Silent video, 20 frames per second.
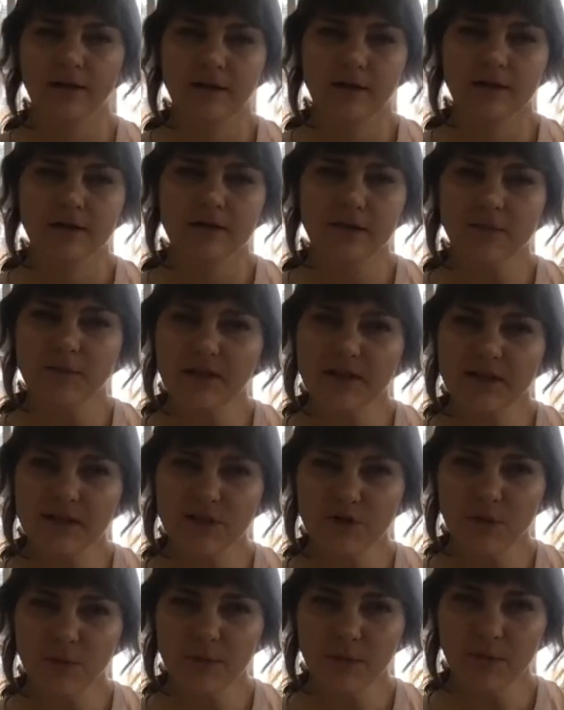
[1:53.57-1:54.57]
something to
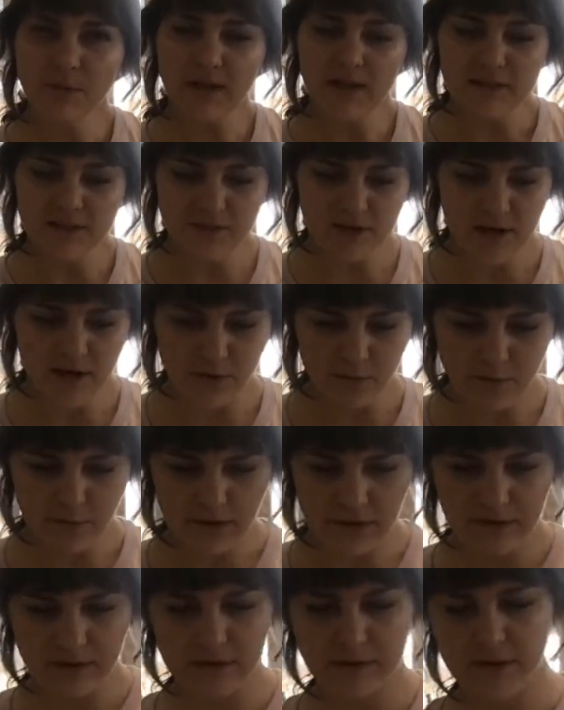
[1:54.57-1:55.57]
scoop the plaster out
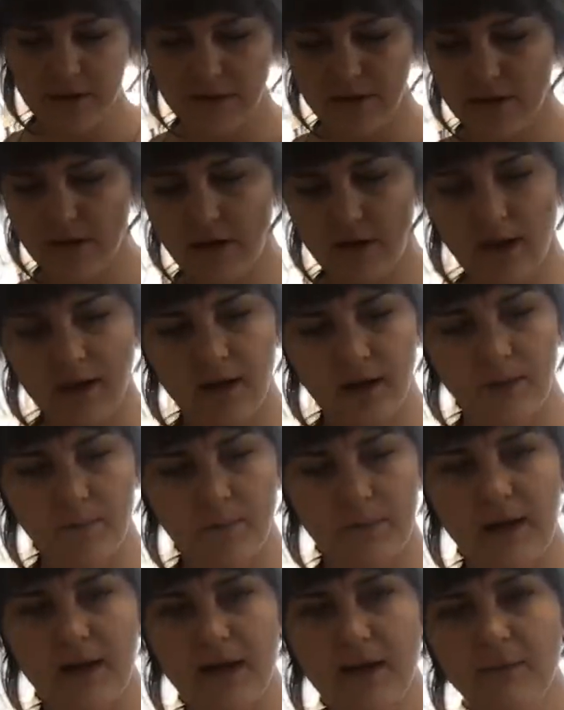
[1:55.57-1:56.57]
with,
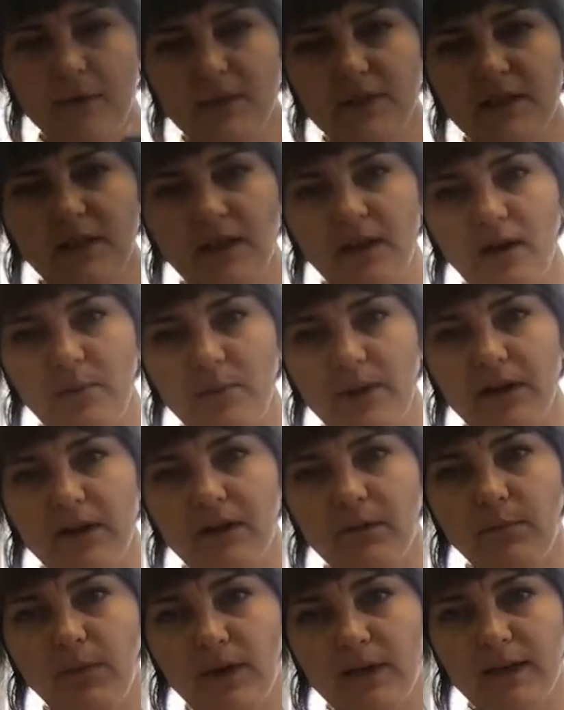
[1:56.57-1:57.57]
and I'm using a bigger
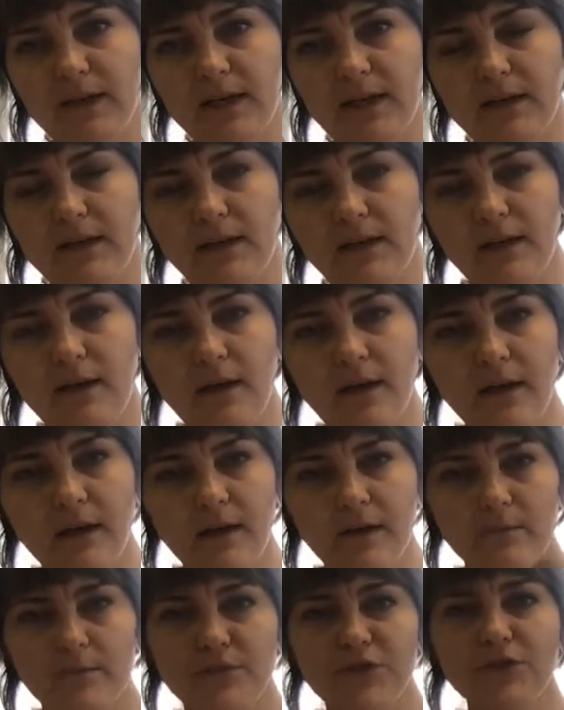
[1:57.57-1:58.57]
bucket
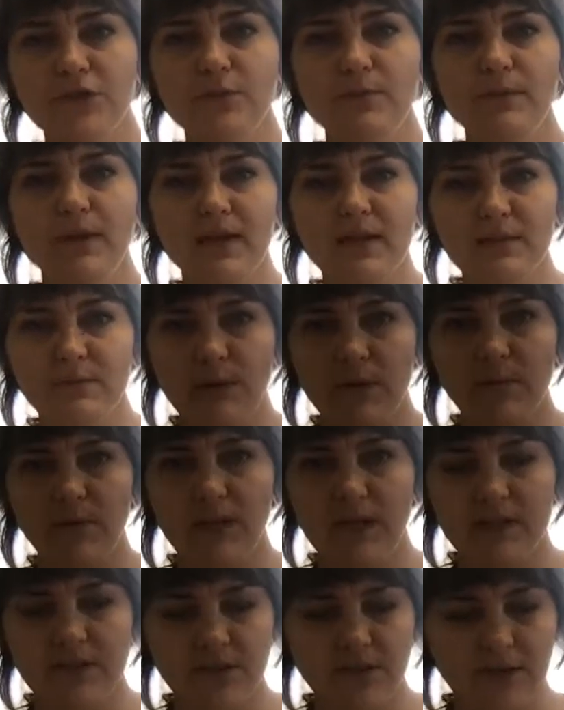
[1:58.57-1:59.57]
to mix my
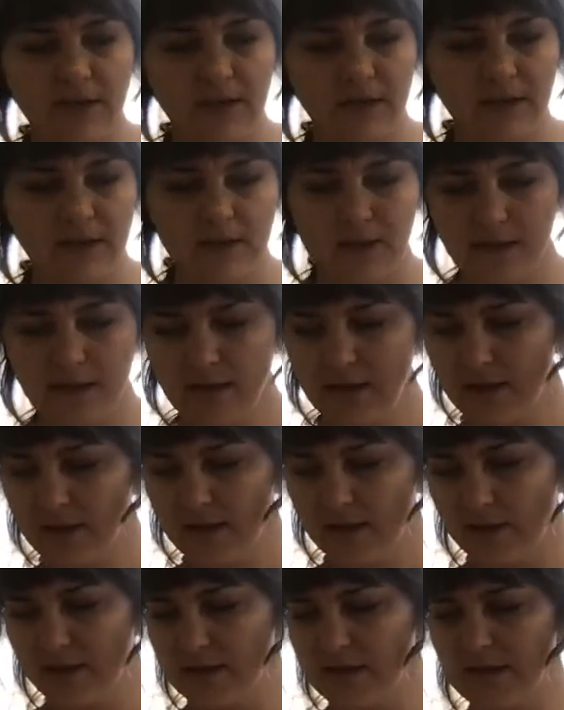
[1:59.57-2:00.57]
plaster in.
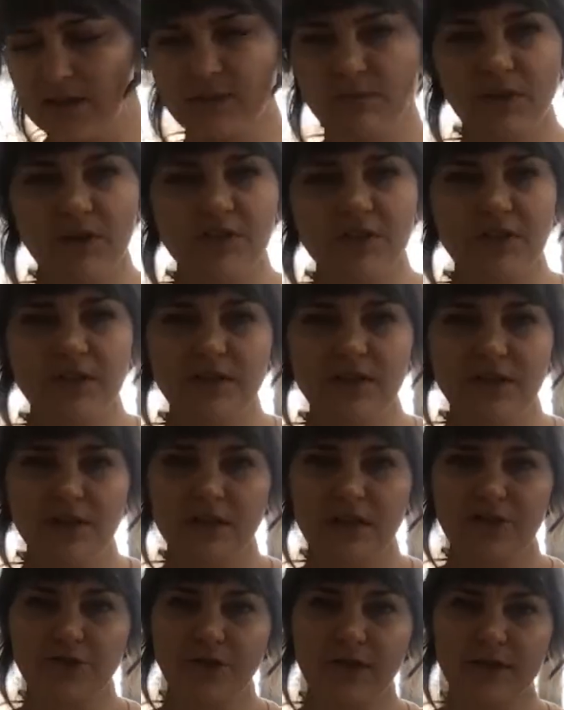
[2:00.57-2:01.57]
It's just much easier
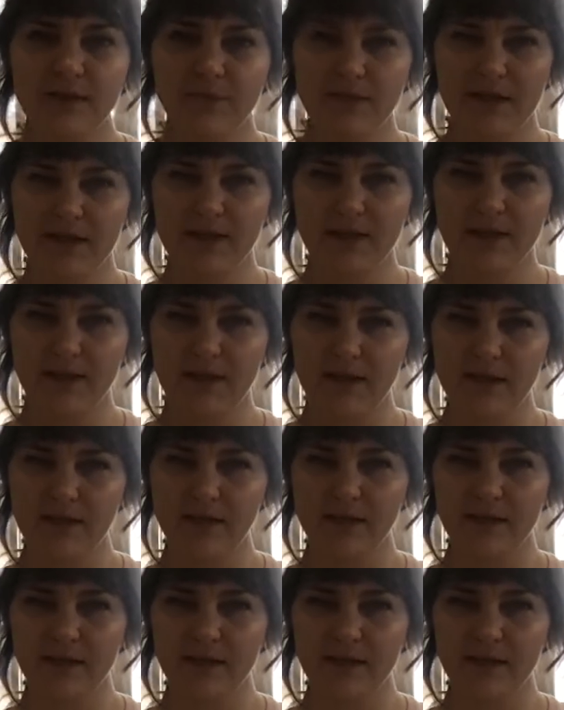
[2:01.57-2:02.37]
than trying to mix it in the